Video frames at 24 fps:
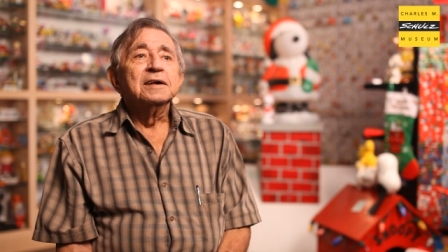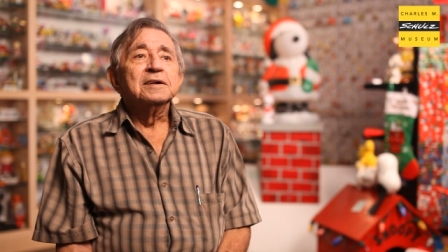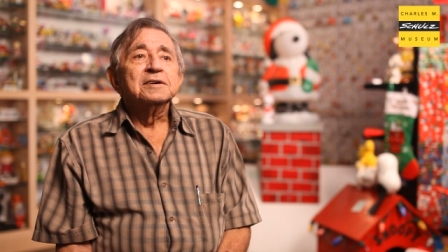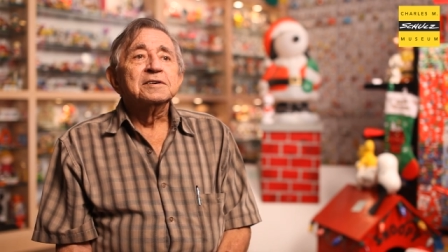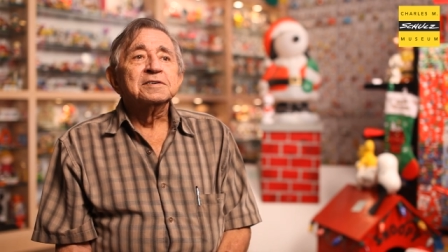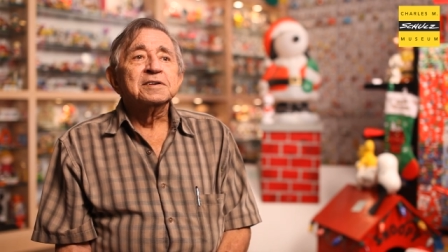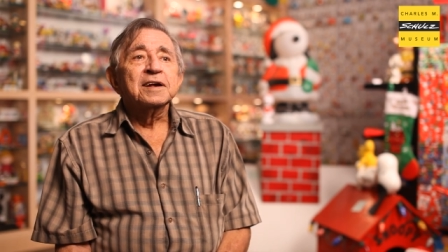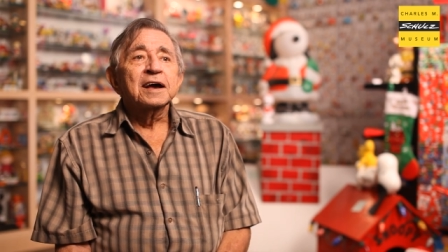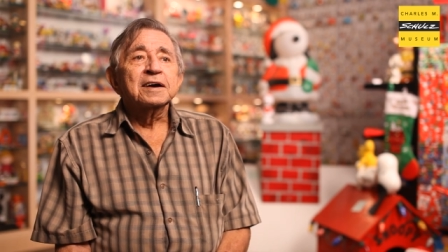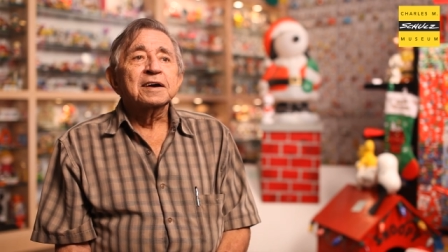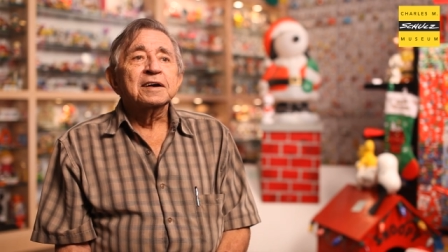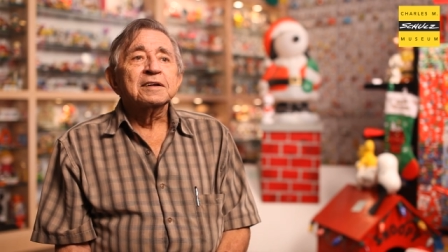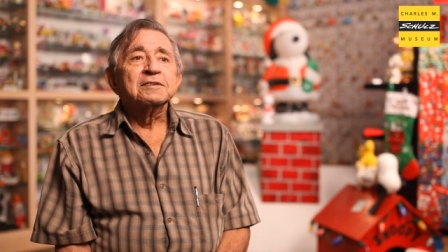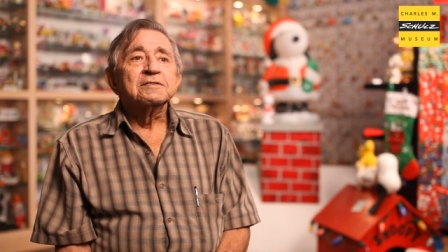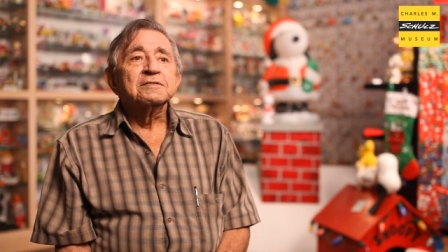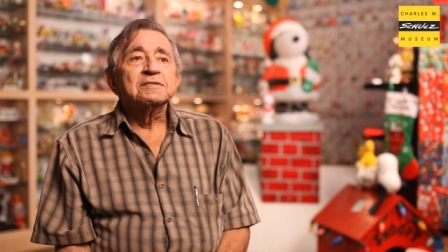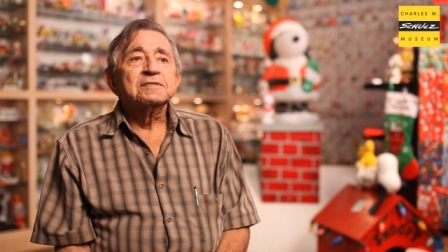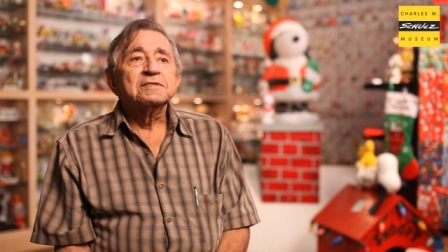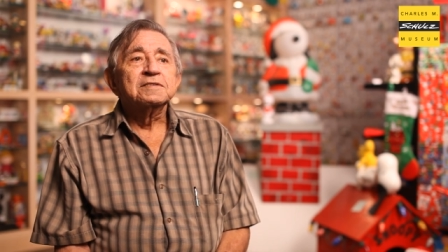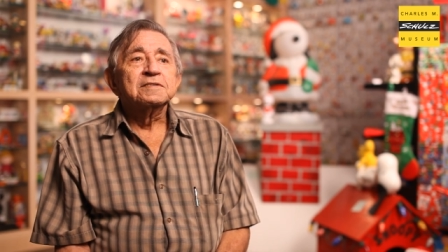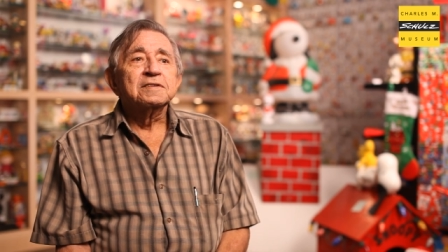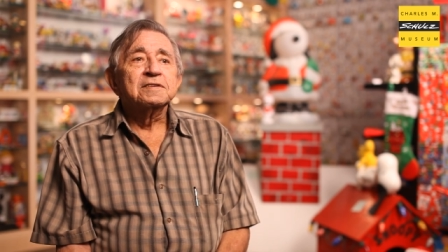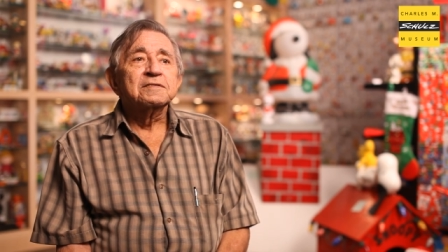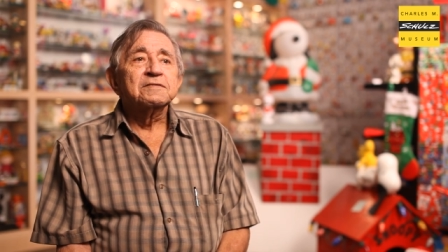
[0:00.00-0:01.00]
second
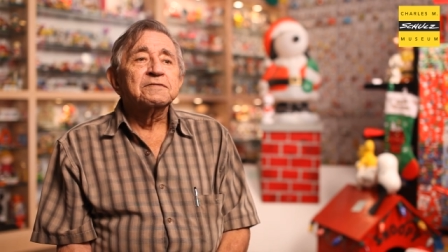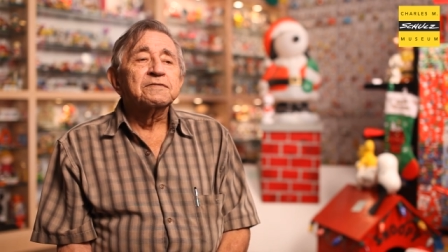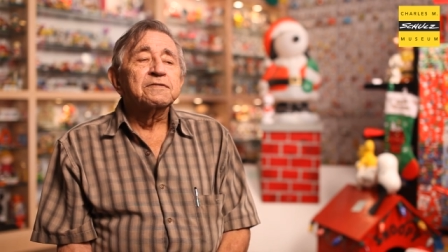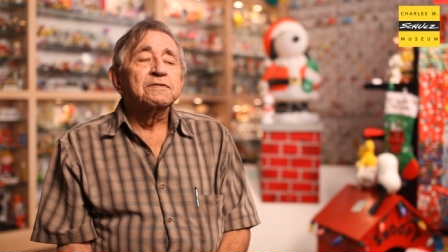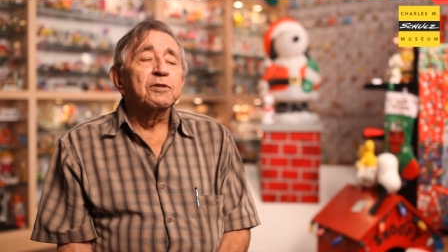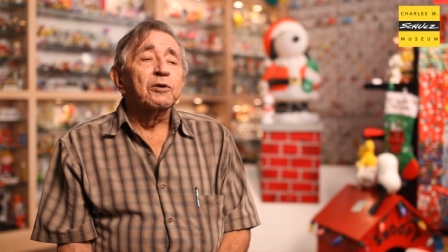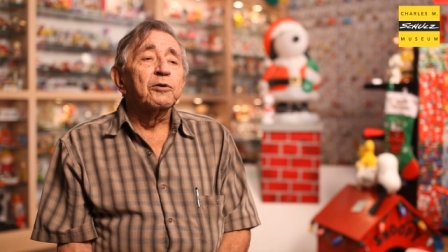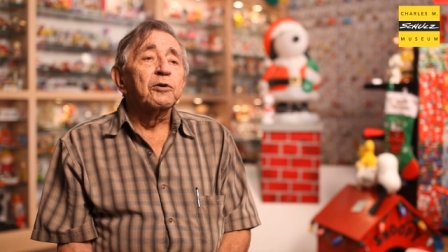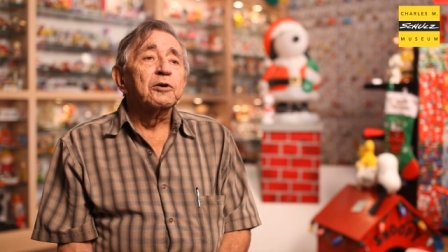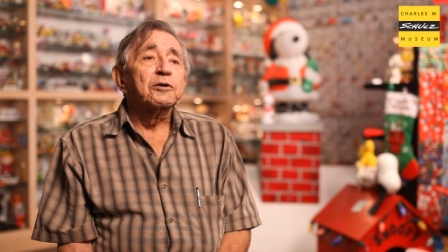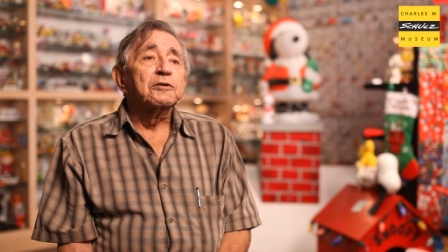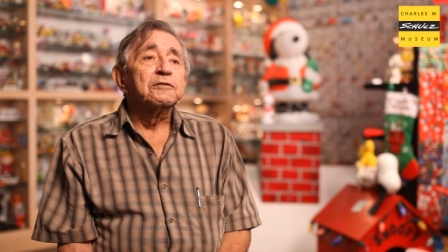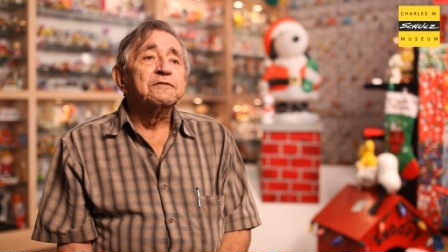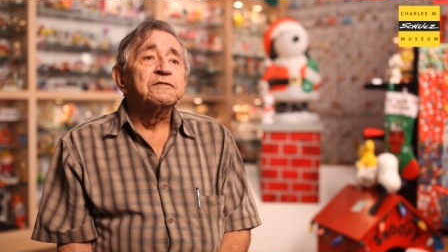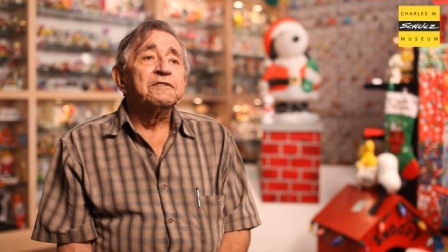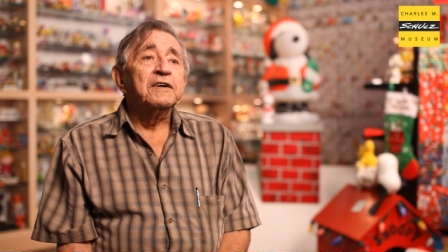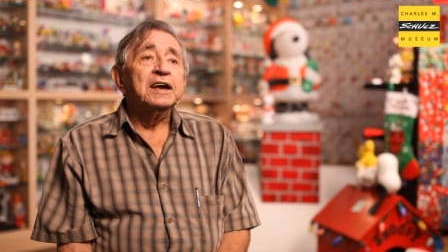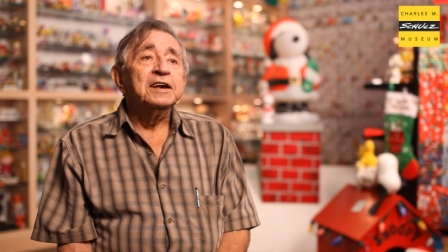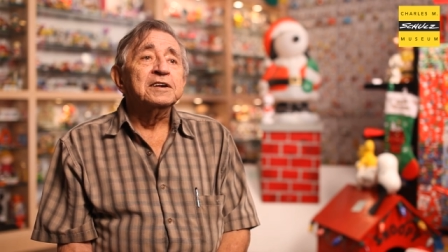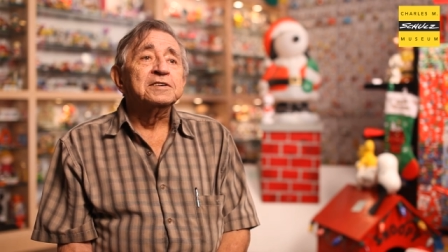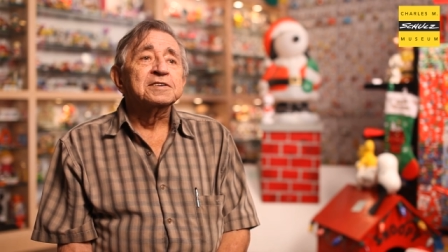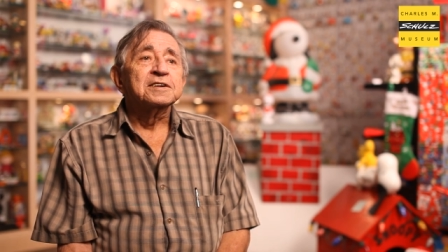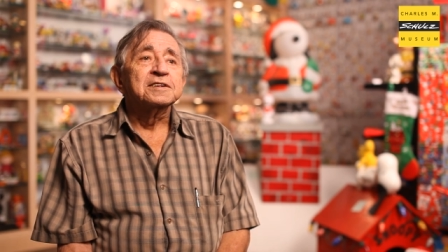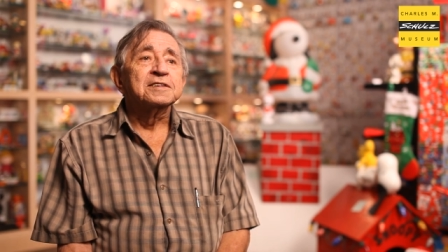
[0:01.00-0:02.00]
floor
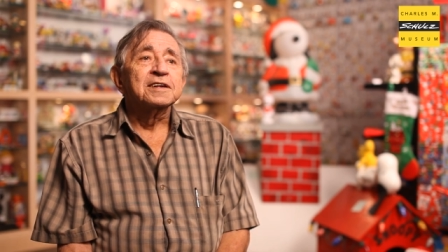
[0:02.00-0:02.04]
face